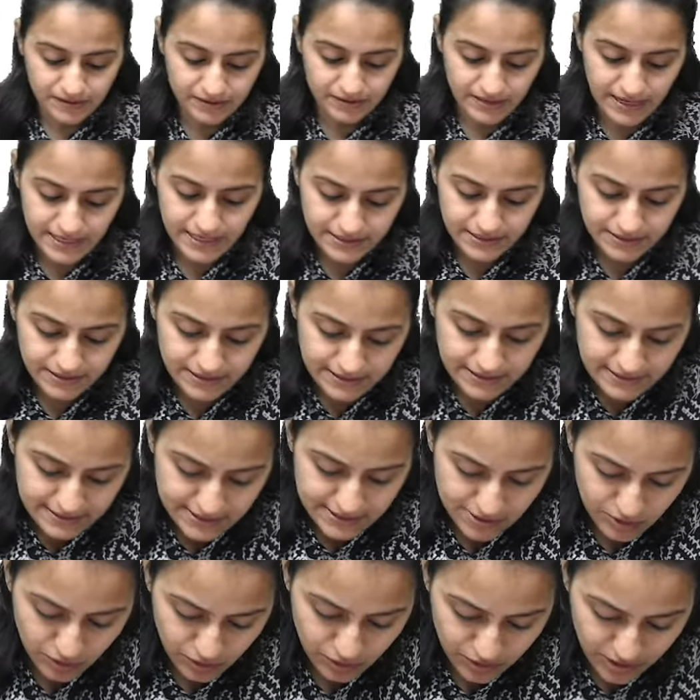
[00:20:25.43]
Right?
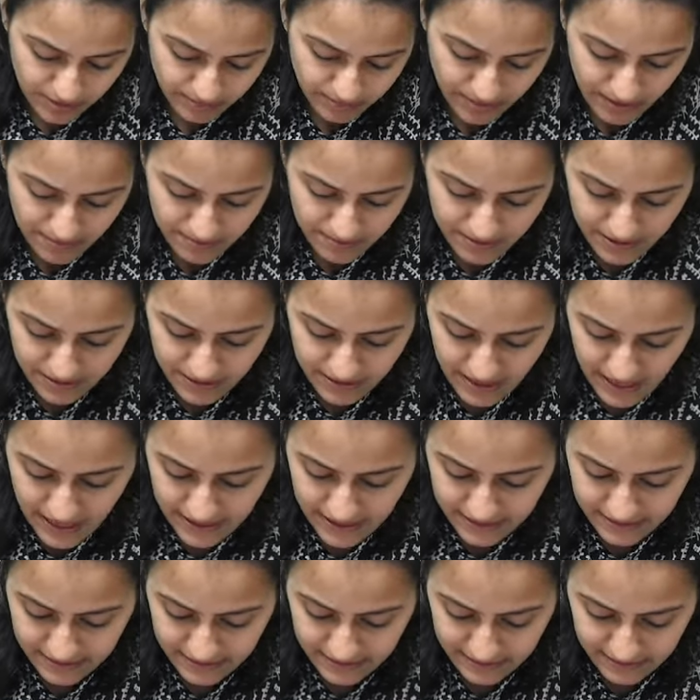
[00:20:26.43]
So remember
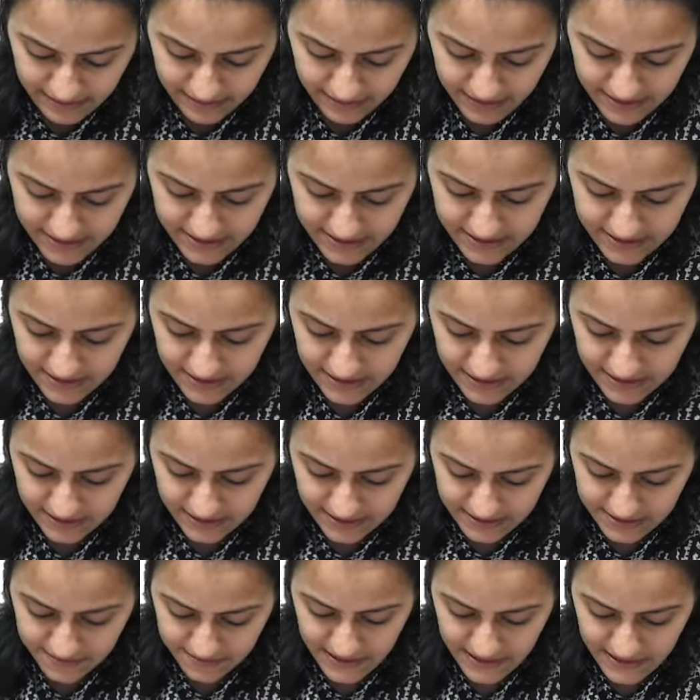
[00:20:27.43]
that this
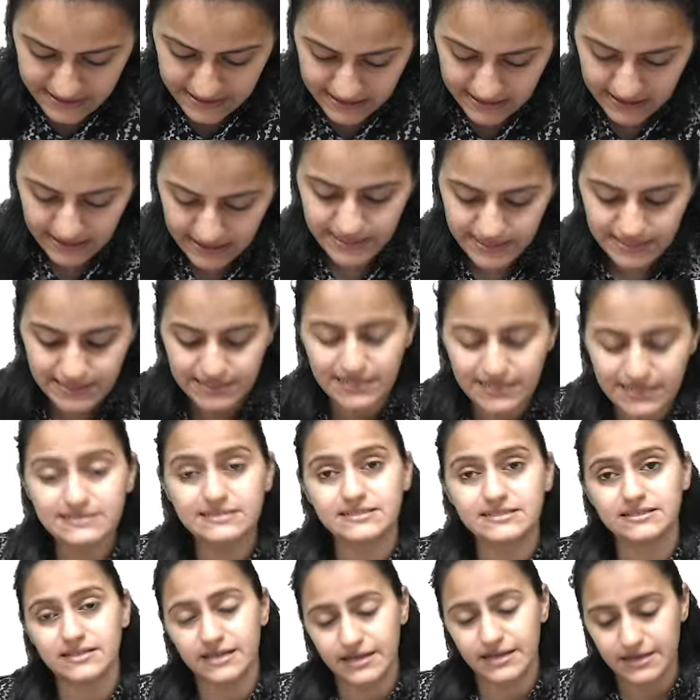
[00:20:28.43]
is basically
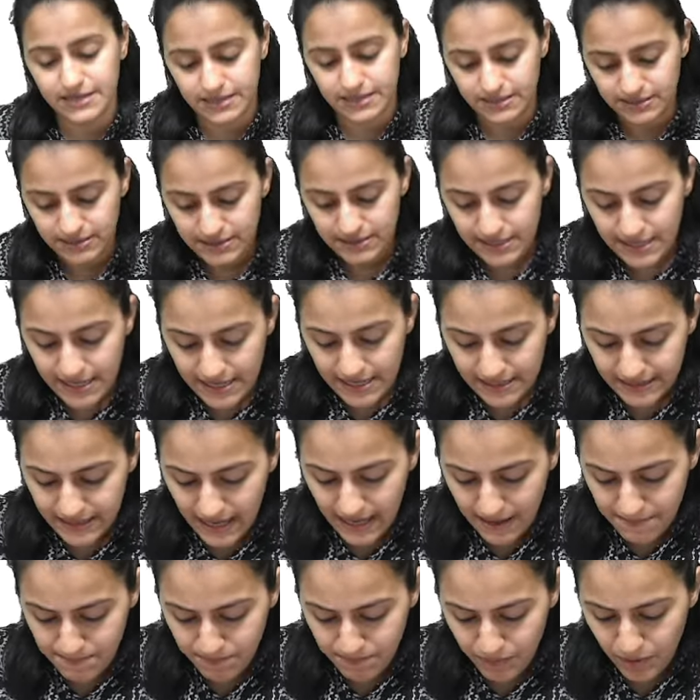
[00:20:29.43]
cluster headache.
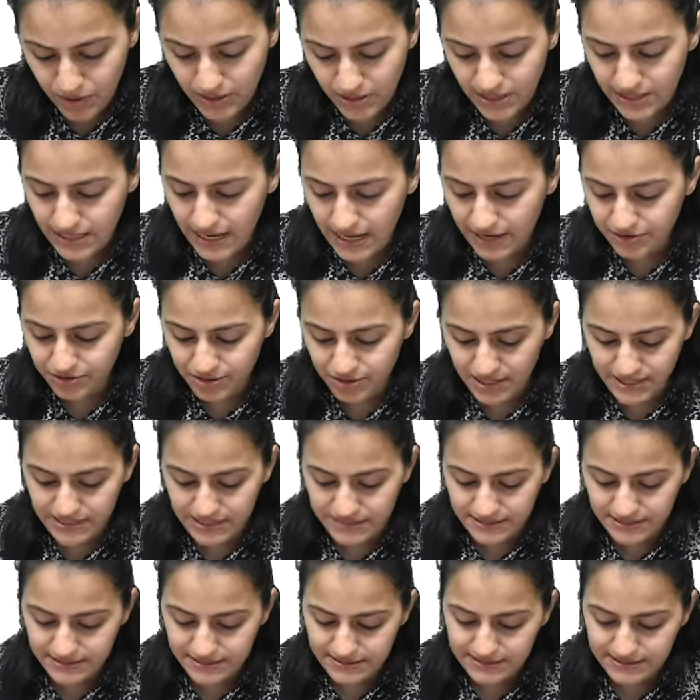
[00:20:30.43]
Temporal
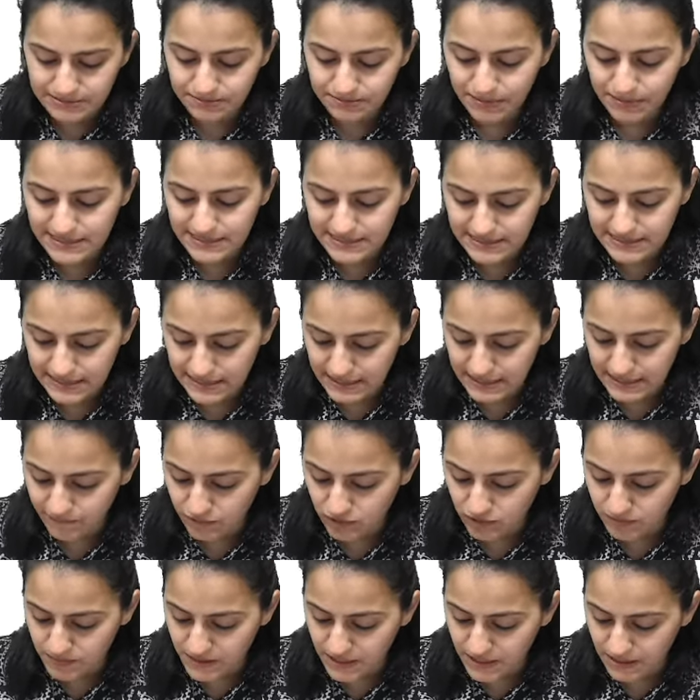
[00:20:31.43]
arthritis basically
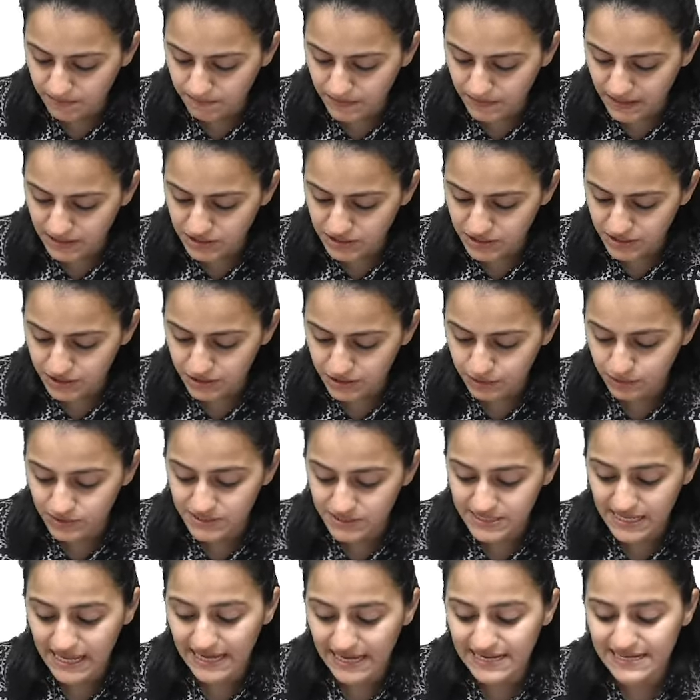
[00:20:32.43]
would be a patient who
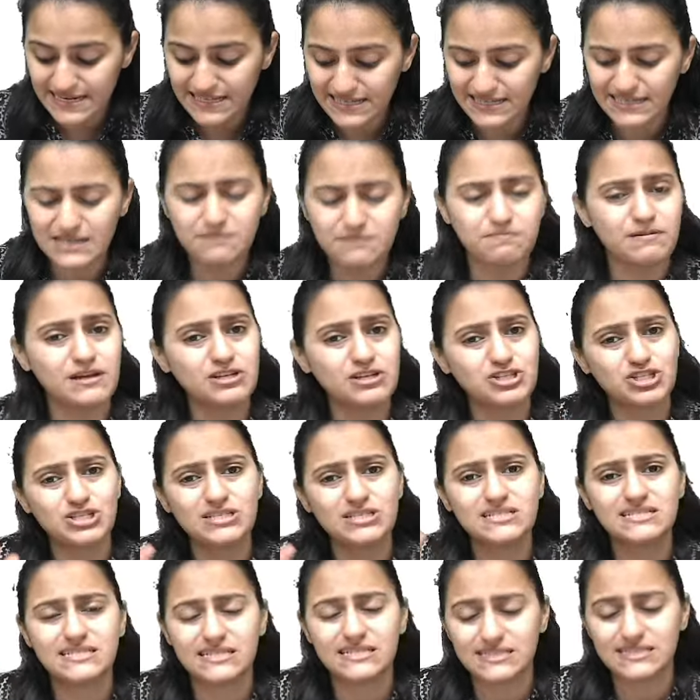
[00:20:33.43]
is elderly
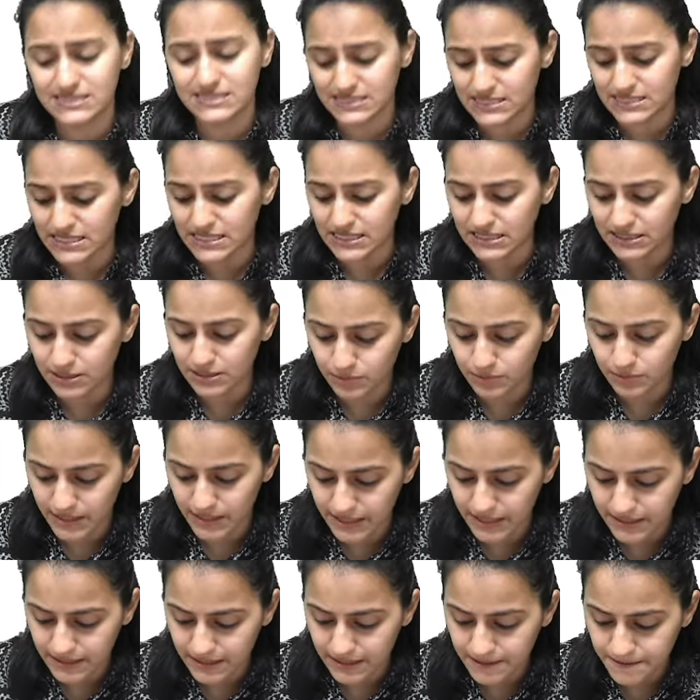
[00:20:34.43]
patient, 60 year
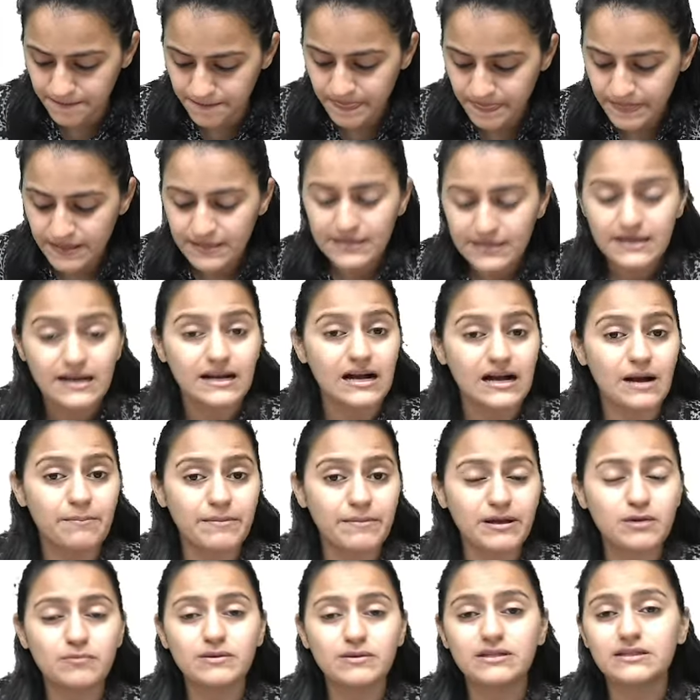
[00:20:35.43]
vagera,
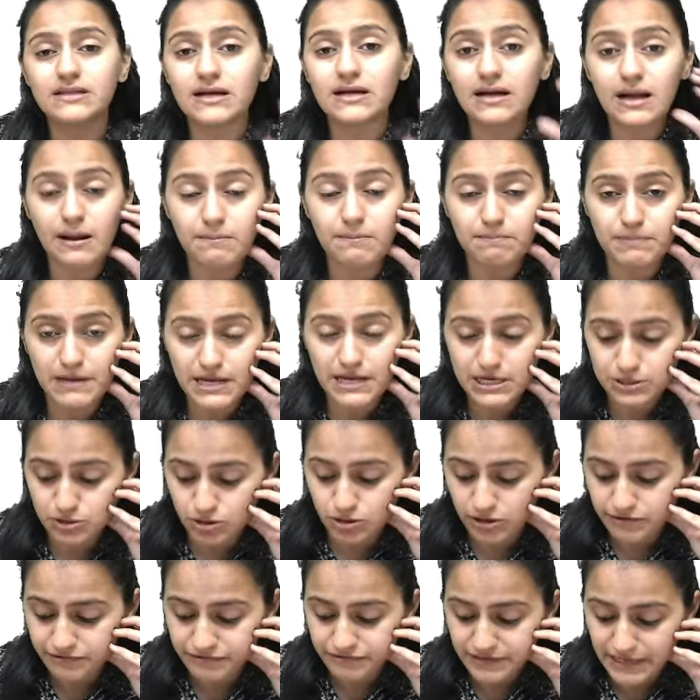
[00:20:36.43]
coming with the complaint
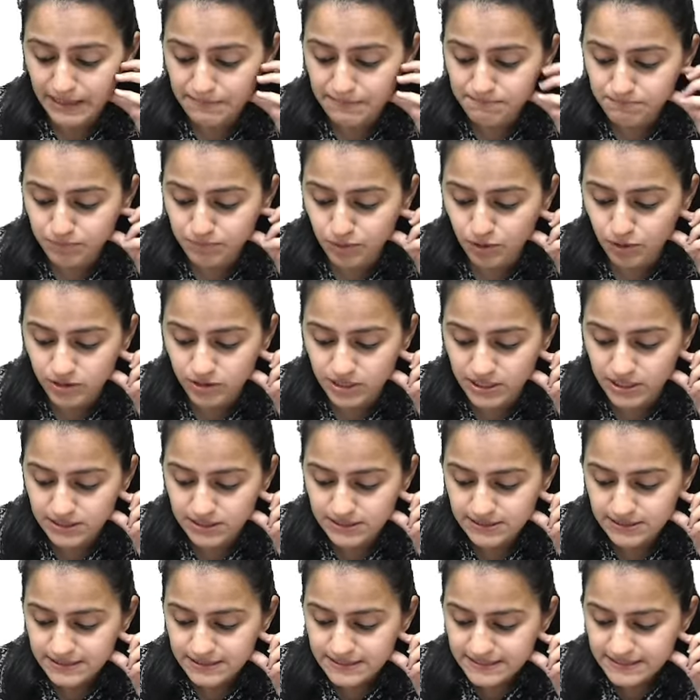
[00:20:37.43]
of temporal
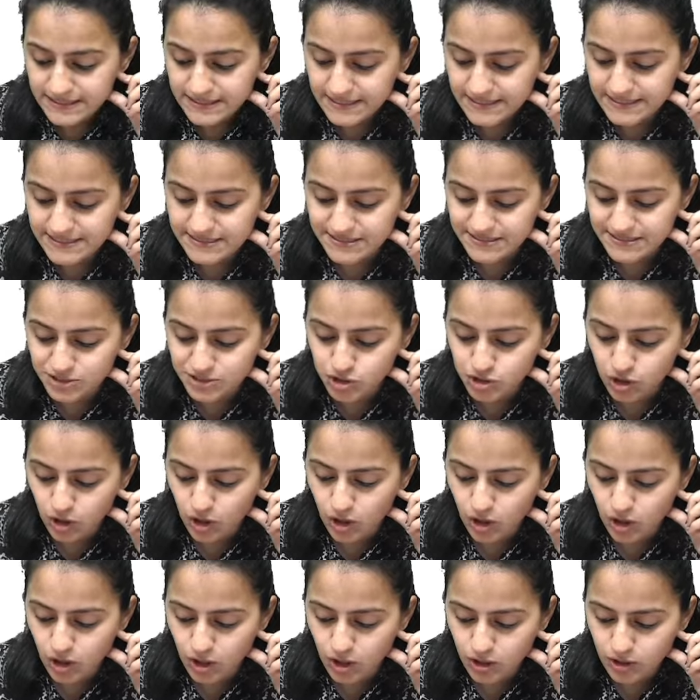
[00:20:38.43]
is
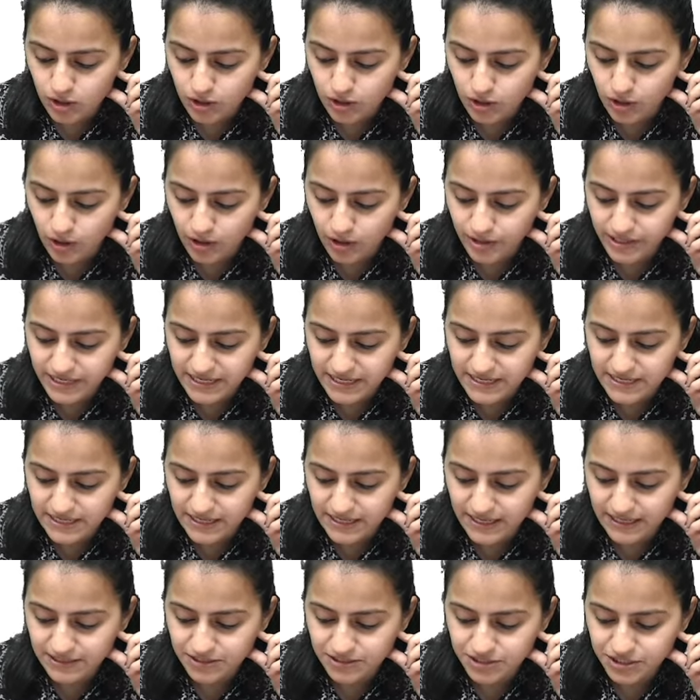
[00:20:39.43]
jaw
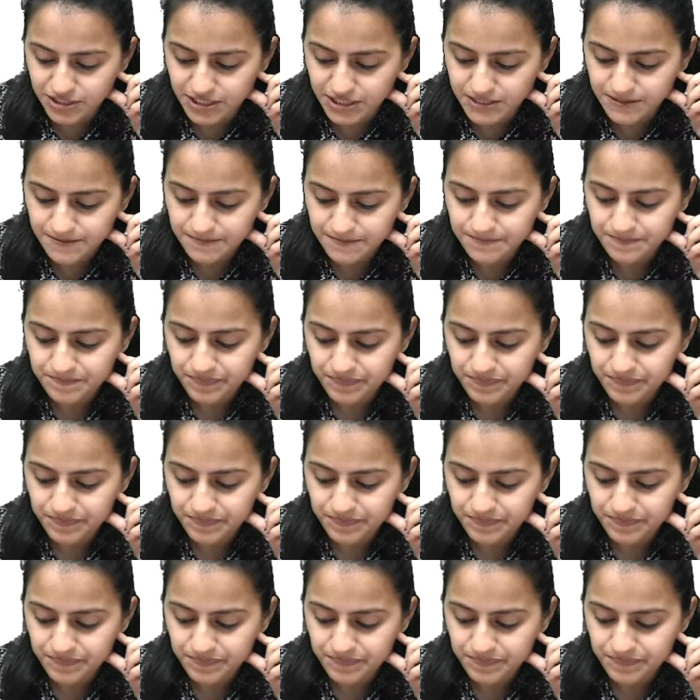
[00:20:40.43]
claudication.